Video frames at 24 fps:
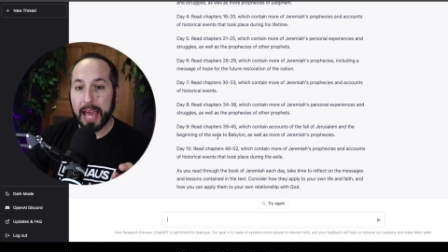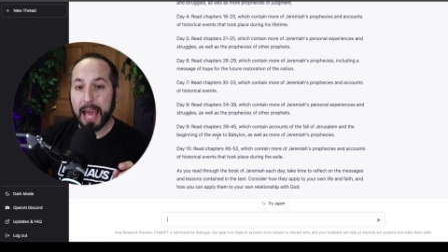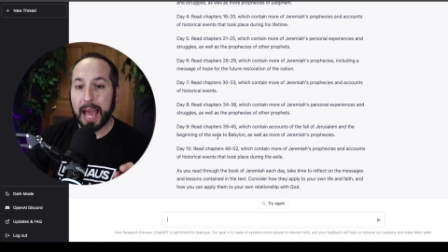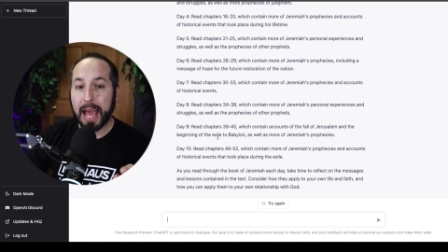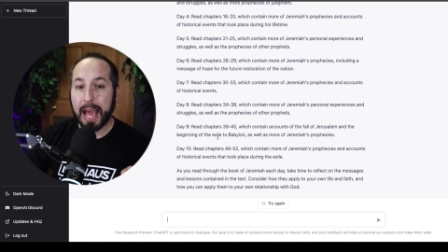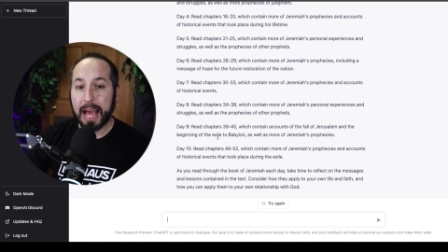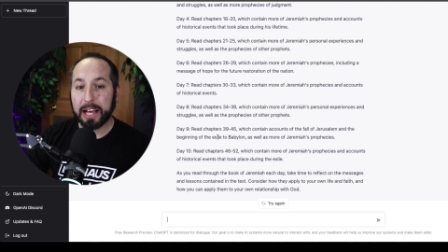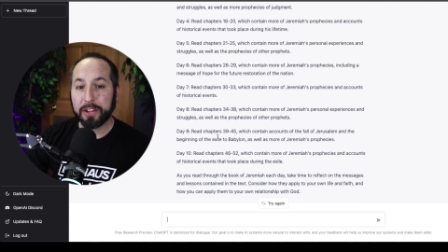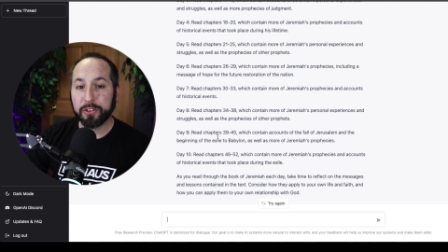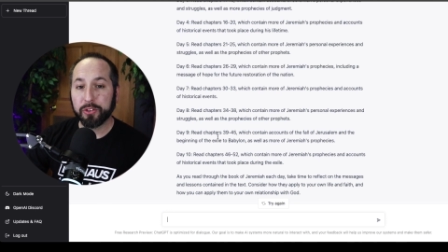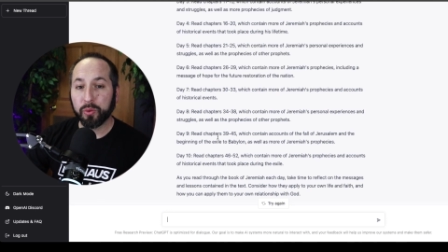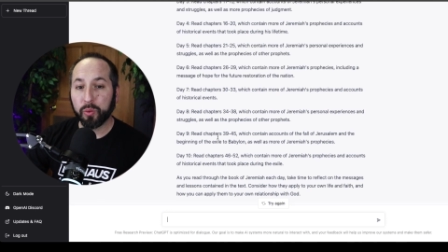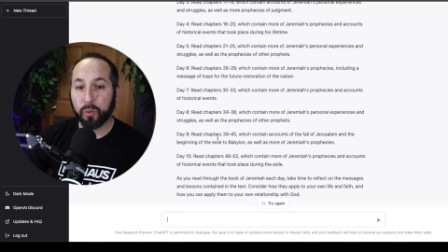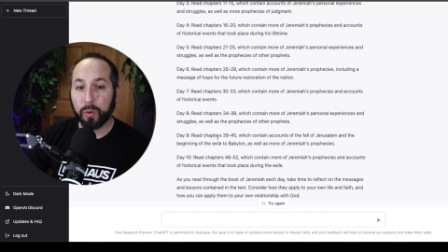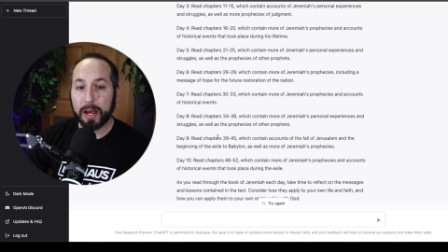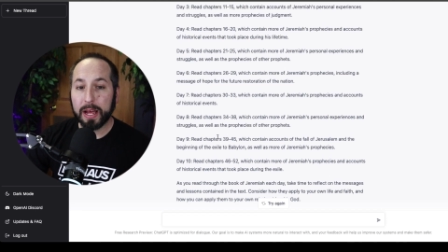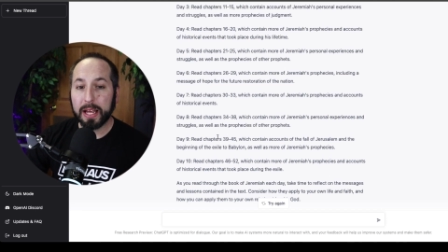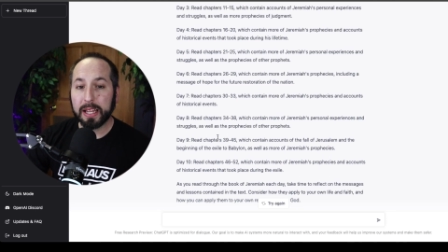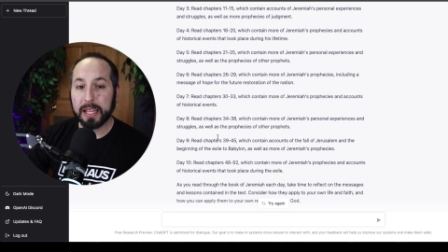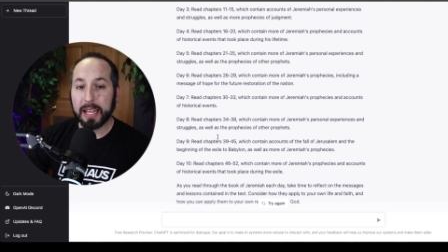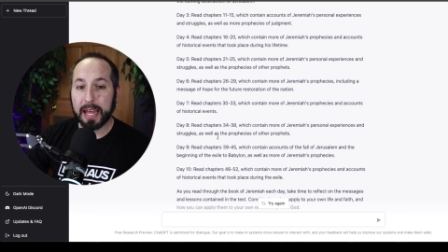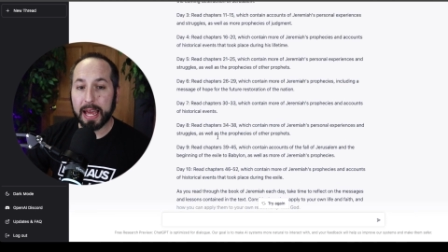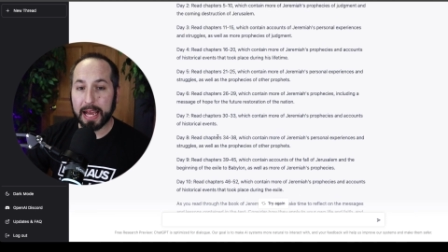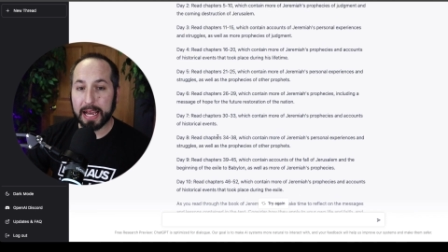as
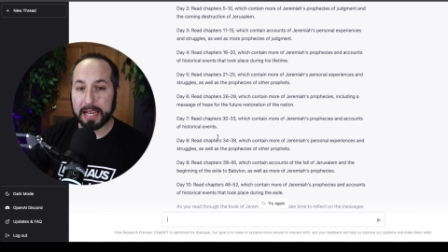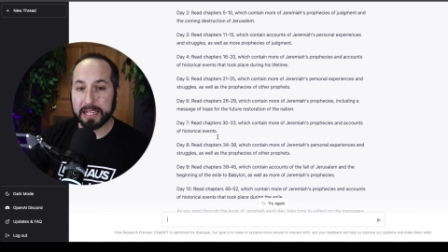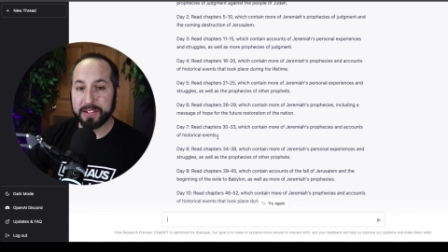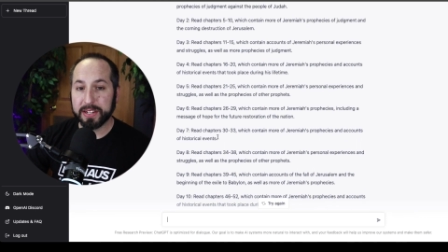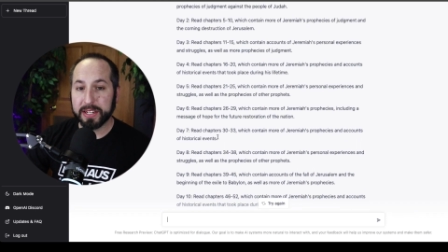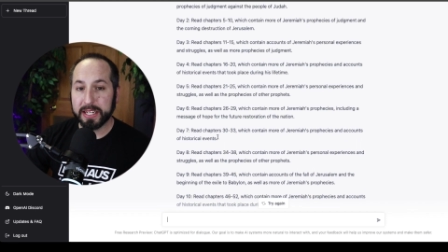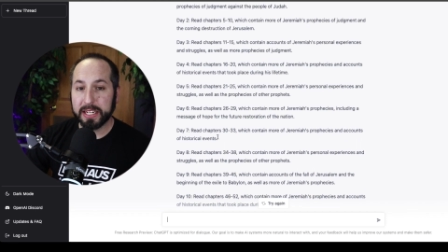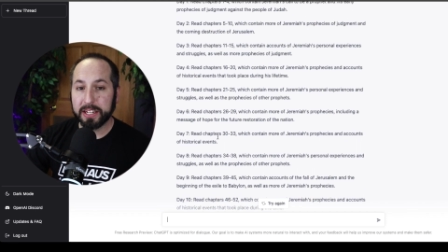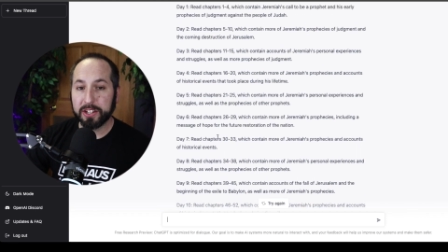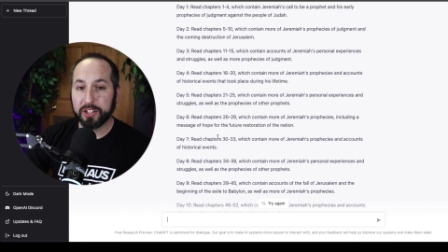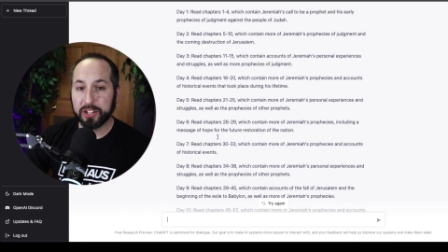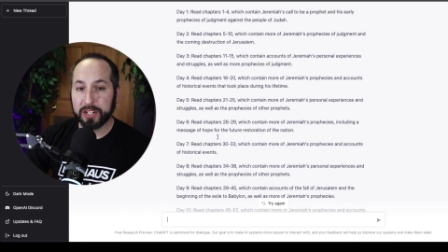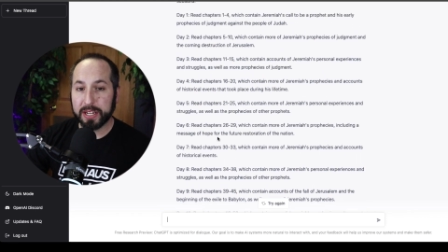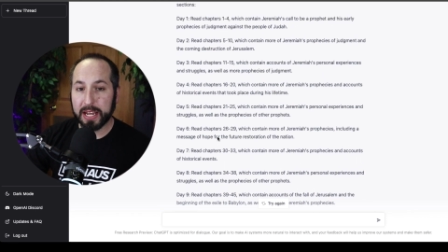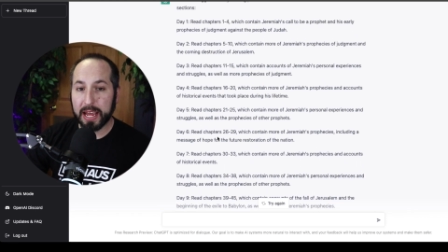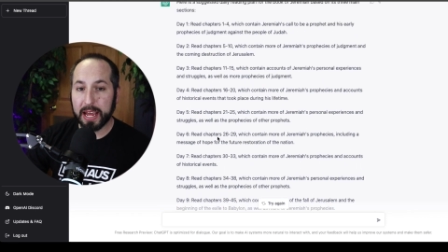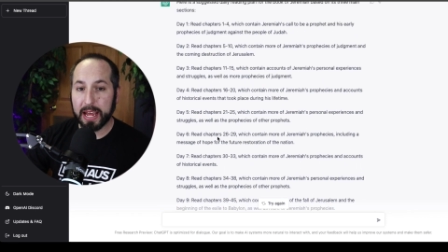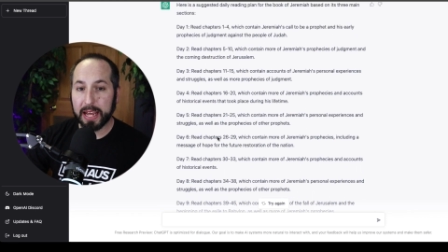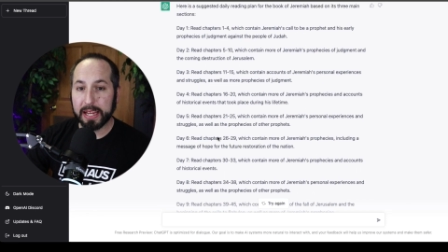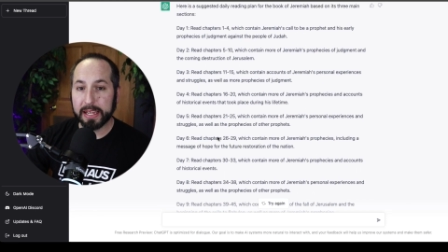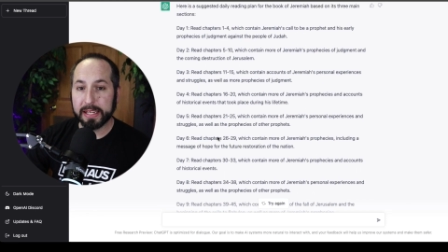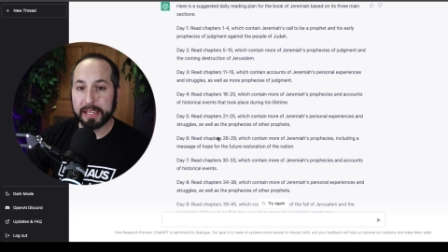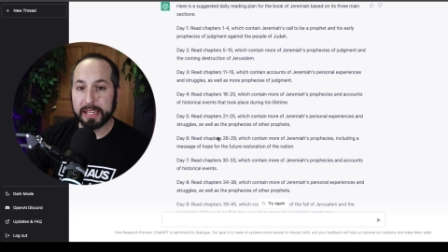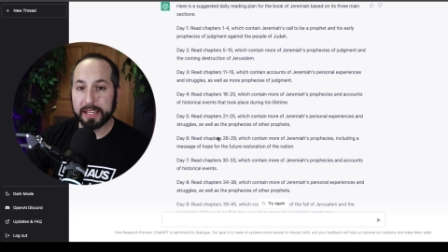well as each
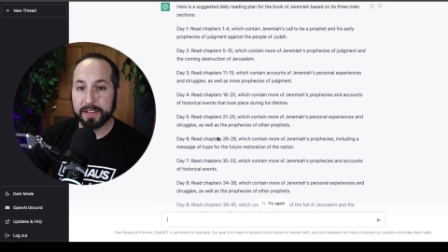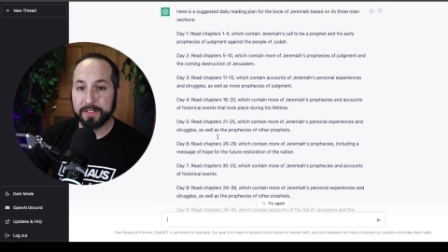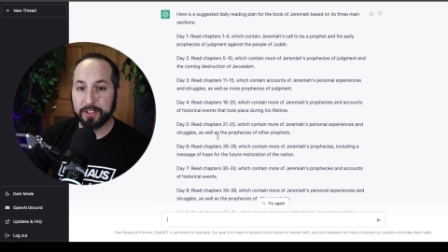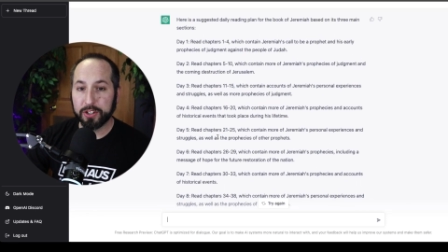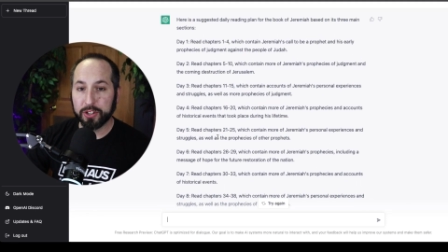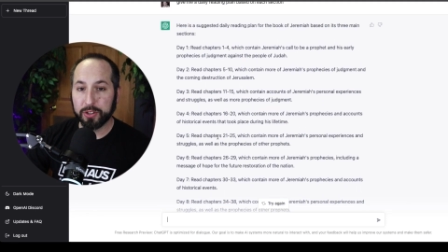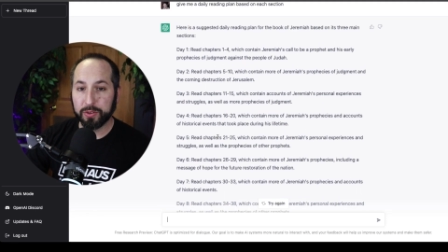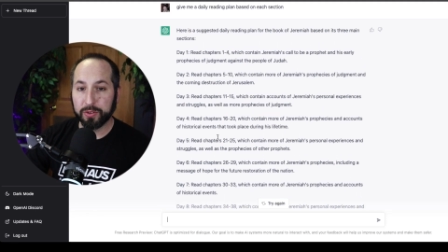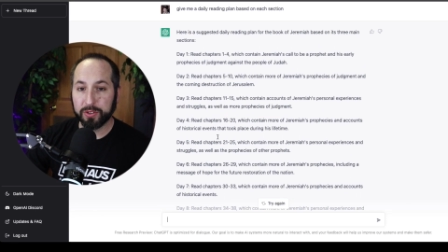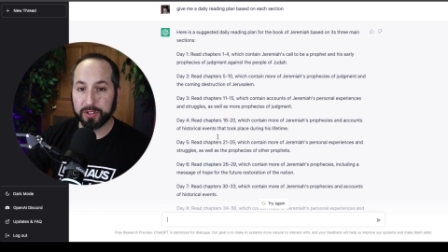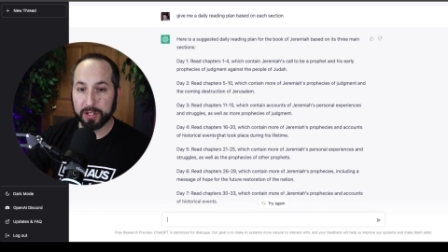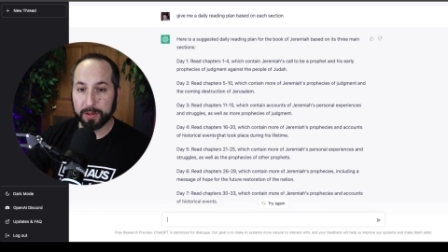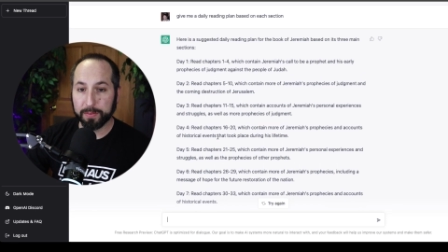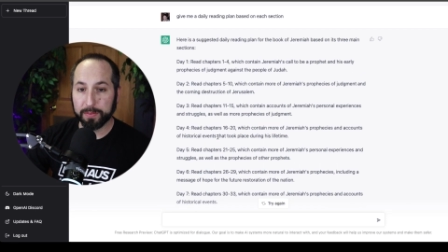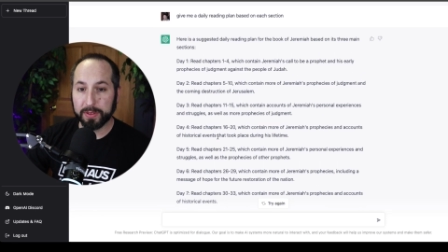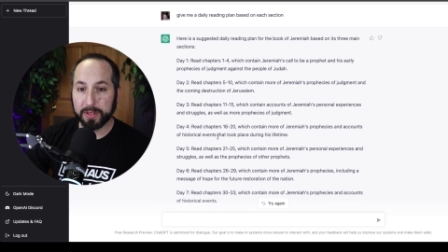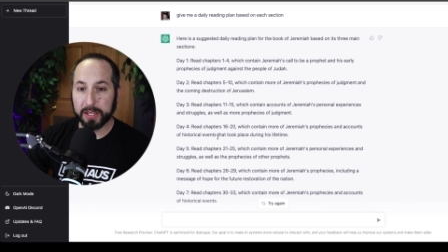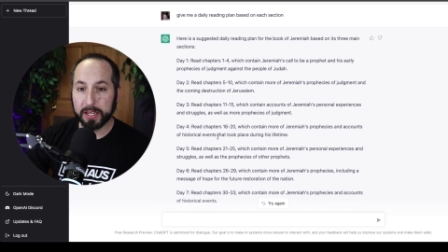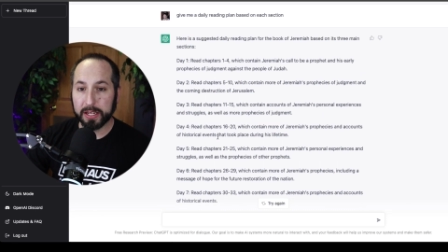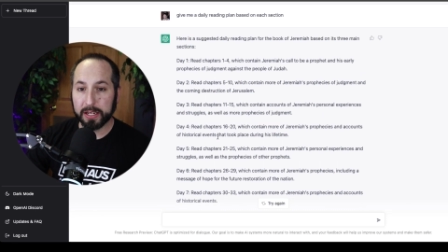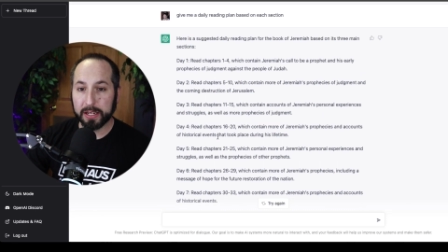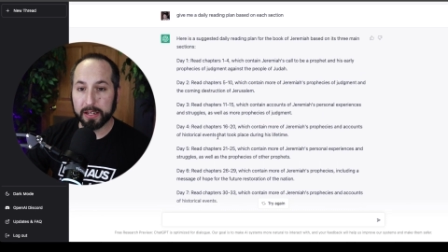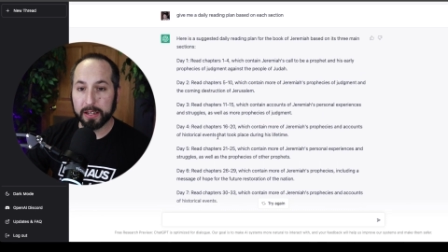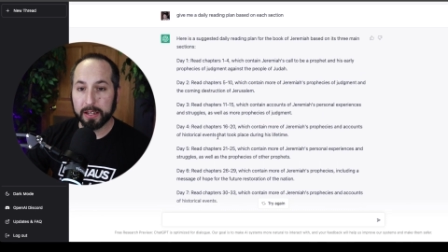day gives you
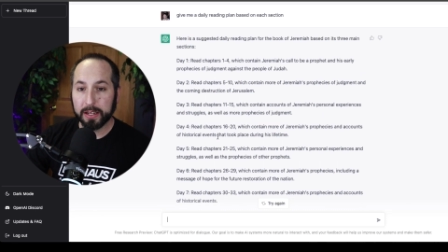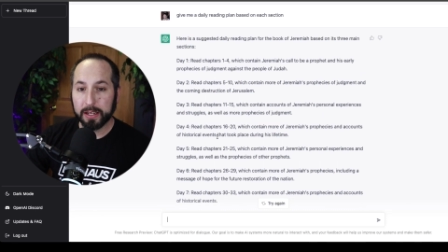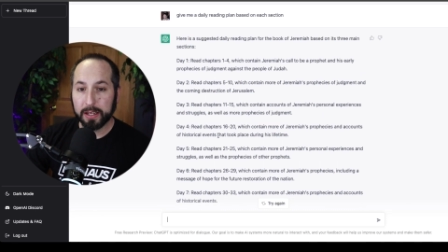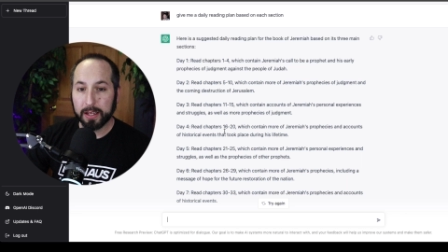something